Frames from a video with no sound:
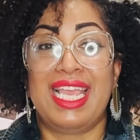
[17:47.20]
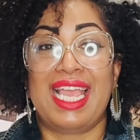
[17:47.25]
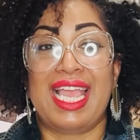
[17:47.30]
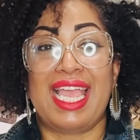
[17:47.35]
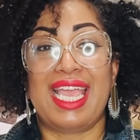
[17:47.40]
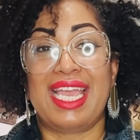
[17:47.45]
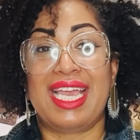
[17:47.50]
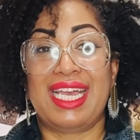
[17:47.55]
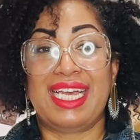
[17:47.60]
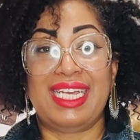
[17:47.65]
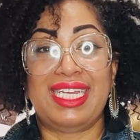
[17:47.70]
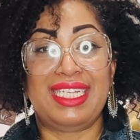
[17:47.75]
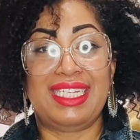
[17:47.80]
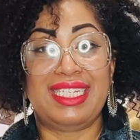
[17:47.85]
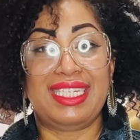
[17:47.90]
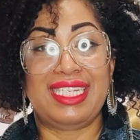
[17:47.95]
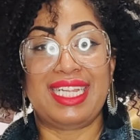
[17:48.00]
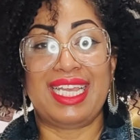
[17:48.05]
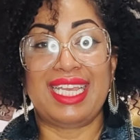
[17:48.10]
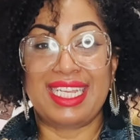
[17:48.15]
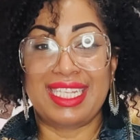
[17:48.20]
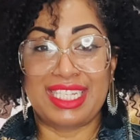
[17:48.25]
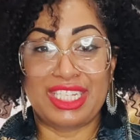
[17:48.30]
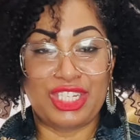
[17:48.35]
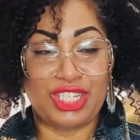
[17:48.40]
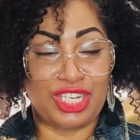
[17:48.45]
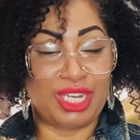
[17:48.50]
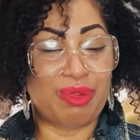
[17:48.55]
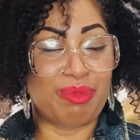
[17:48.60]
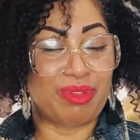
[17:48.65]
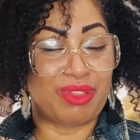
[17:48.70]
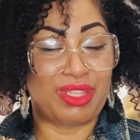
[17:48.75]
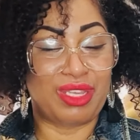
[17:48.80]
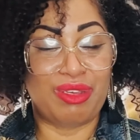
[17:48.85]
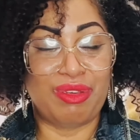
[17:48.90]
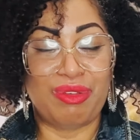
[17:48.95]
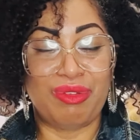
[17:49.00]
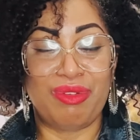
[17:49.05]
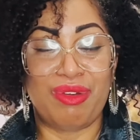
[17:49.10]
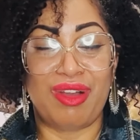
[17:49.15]
and I get to share with
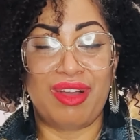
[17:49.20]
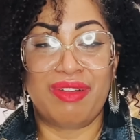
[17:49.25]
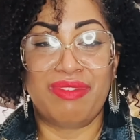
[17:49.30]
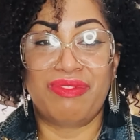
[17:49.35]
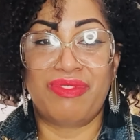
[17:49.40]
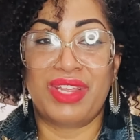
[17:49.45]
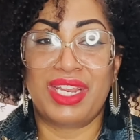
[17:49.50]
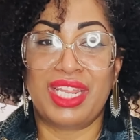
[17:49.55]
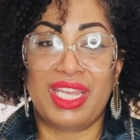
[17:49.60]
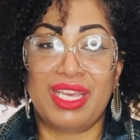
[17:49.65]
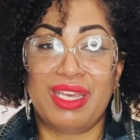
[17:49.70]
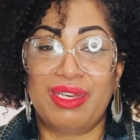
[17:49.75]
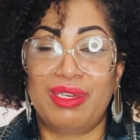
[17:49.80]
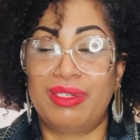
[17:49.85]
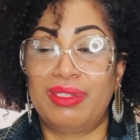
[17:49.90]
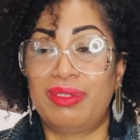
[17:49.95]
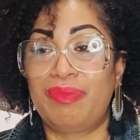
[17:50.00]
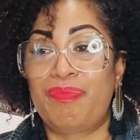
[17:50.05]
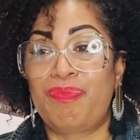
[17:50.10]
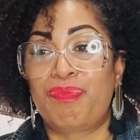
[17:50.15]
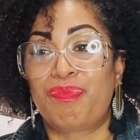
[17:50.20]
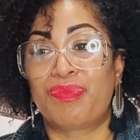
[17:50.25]
you on video,